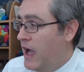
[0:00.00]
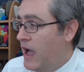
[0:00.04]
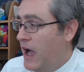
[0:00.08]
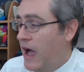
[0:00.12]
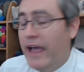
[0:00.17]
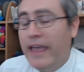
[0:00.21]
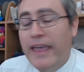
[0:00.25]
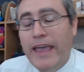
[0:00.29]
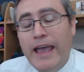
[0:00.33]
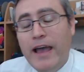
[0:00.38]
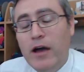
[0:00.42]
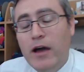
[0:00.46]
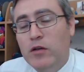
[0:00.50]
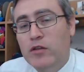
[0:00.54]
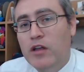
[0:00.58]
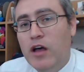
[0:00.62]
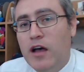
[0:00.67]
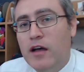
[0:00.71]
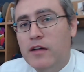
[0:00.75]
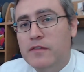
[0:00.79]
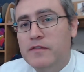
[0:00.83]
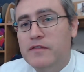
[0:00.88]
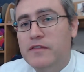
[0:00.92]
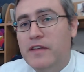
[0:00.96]
I held
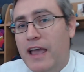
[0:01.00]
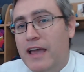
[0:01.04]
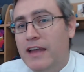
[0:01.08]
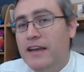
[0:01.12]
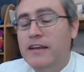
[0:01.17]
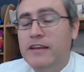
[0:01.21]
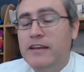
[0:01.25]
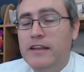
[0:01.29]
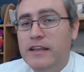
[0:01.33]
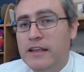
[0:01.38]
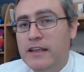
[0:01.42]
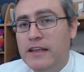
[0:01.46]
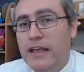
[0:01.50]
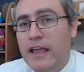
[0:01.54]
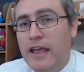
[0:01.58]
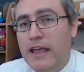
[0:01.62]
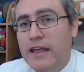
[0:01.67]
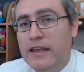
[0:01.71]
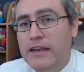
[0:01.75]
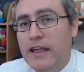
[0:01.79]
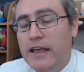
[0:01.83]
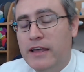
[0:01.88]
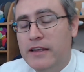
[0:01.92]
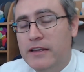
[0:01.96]
off editing
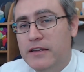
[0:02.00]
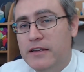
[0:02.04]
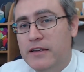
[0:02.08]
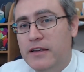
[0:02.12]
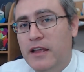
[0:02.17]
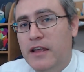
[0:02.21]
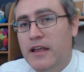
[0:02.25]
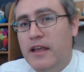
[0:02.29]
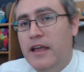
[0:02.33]
and and